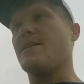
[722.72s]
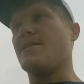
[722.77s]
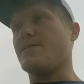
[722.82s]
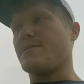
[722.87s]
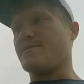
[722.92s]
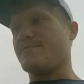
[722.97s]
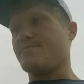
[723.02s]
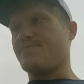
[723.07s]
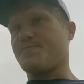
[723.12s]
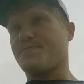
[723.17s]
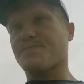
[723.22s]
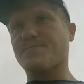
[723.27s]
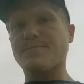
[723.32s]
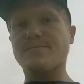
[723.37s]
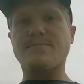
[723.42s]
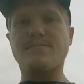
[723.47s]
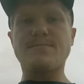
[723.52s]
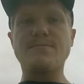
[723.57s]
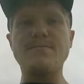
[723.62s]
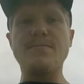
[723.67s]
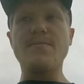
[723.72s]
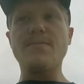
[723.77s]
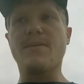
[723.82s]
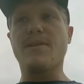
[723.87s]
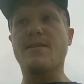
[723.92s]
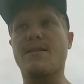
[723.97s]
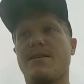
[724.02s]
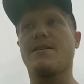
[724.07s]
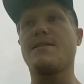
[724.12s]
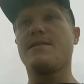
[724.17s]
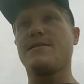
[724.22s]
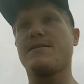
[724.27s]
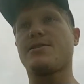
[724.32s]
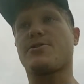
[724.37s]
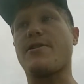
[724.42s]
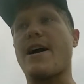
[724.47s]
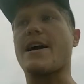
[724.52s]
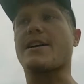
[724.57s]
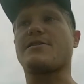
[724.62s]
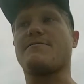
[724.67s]
Um,
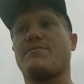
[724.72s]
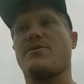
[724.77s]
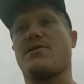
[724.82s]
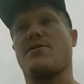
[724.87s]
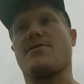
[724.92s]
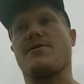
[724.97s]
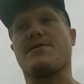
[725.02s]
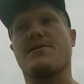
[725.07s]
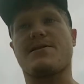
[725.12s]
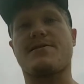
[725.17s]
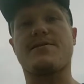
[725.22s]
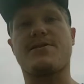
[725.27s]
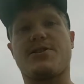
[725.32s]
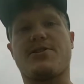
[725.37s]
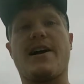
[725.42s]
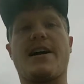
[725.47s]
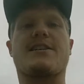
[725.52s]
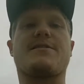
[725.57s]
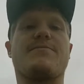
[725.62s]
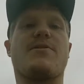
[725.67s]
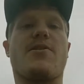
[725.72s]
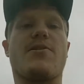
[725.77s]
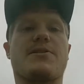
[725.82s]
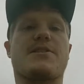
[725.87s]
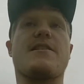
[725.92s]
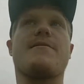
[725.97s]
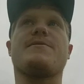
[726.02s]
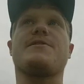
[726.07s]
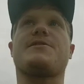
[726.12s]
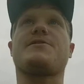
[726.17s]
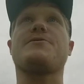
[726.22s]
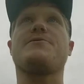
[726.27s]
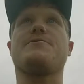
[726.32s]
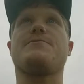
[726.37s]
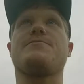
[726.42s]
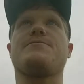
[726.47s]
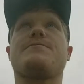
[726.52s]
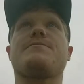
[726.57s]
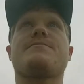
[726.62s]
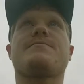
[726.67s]
traction bars. Traction bars coming
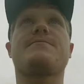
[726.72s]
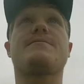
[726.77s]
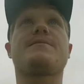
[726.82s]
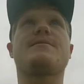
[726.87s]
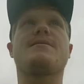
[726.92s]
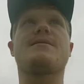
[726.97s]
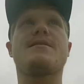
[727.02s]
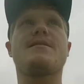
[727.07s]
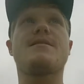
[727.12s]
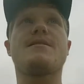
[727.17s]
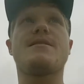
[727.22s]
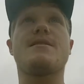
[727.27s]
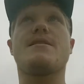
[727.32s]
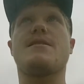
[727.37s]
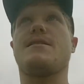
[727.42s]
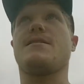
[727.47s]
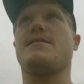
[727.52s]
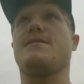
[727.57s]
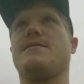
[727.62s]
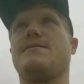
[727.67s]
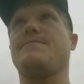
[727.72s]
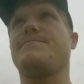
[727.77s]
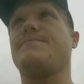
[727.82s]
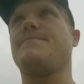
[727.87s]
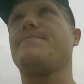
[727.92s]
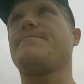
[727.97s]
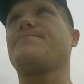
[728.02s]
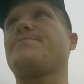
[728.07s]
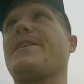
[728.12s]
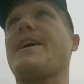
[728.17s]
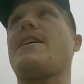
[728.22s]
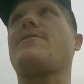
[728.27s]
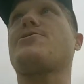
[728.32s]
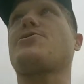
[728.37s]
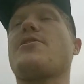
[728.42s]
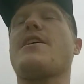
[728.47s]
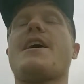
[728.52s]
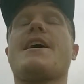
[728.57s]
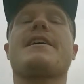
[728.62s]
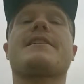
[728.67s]
soon. Uh,
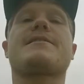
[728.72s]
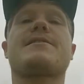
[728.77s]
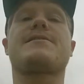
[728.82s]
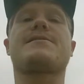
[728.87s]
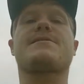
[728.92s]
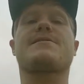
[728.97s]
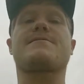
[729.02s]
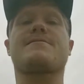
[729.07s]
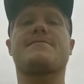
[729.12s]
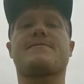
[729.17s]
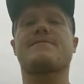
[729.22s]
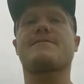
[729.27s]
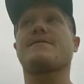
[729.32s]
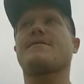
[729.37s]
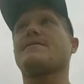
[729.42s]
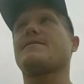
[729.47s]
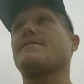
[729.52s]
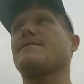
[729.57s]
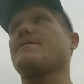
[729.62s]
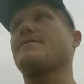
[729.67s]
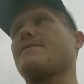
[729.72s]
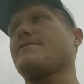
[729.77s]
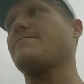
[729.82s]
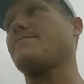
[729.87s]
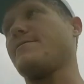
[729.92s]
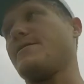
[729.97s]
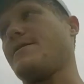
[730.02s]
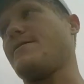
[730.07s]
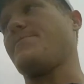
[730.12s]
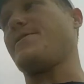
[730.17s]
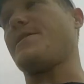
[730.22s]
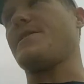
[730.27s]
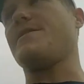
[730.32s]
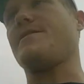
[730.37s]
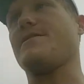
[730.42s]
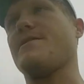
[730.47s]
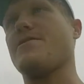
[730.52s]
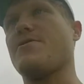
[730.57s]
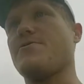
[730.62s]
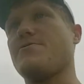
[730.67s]
CalTracs gonna be
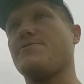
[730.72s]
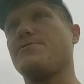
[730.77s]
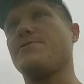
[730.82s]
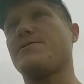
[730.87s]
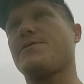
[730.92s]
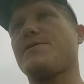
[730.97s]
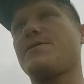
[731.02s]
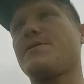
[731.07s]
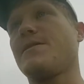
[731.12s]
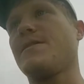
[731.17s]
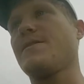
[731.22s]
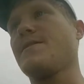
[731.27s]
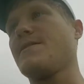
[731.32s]
getting those.